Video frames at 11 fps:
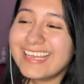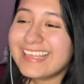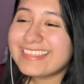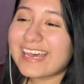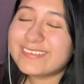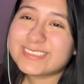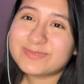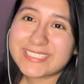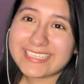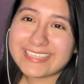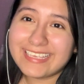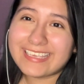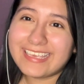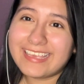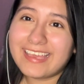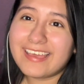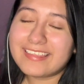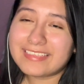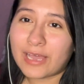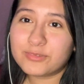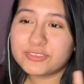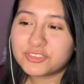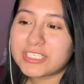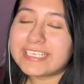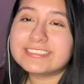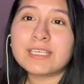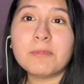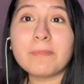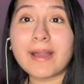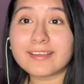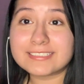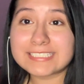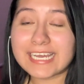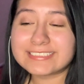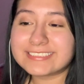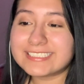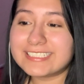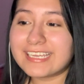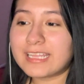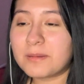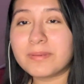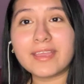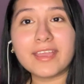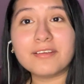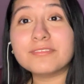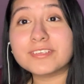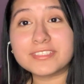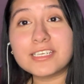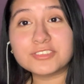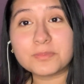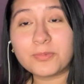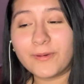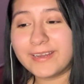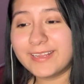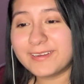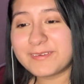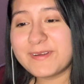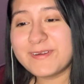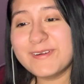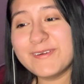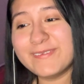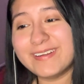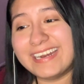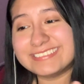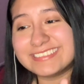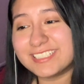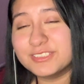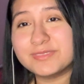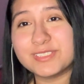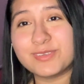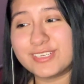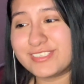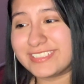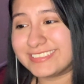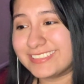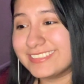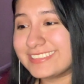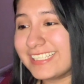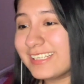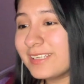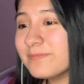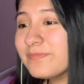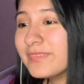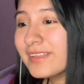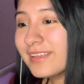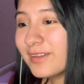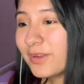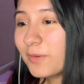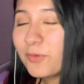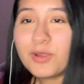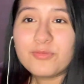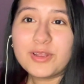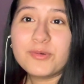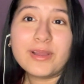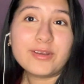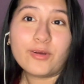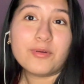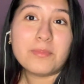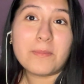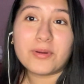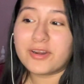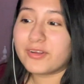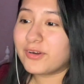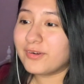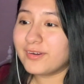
That was me thinking that was Chase coming back in the taxi and then being really disappointed when I saw it was Victoria Justice and her boyfriend, who I don't remember at all.